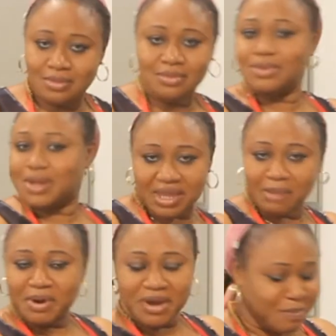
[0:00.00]
North
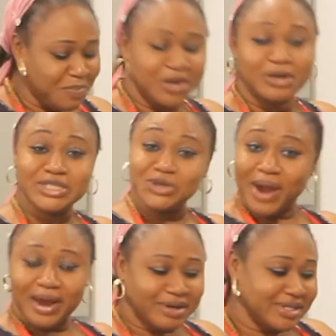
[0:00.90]
American peanuts,
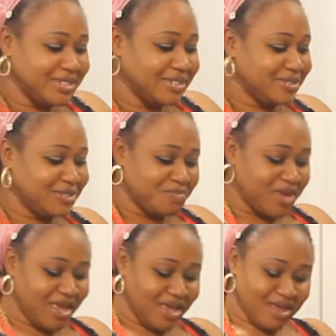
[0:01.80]
granuts to
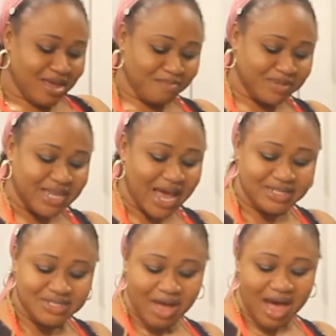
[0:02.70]
be precise.
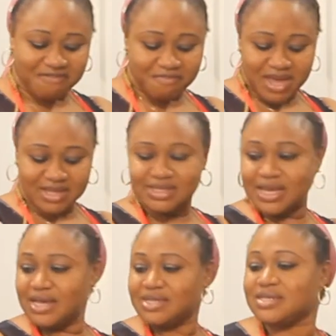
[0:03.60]
So I've mixed
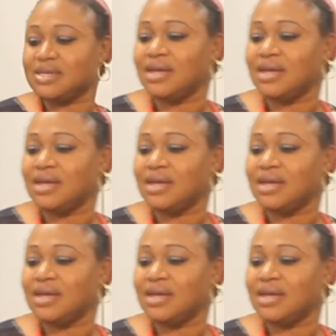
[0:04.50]
this.